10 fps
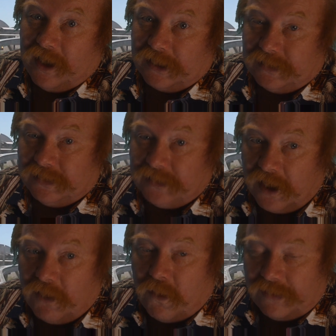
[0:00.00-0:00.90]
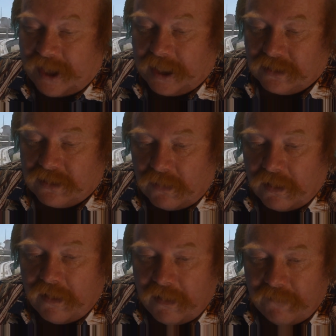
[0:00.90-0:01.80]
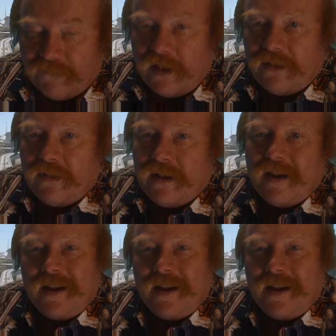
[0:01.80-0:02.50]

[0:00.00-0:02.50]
I, I want things to flow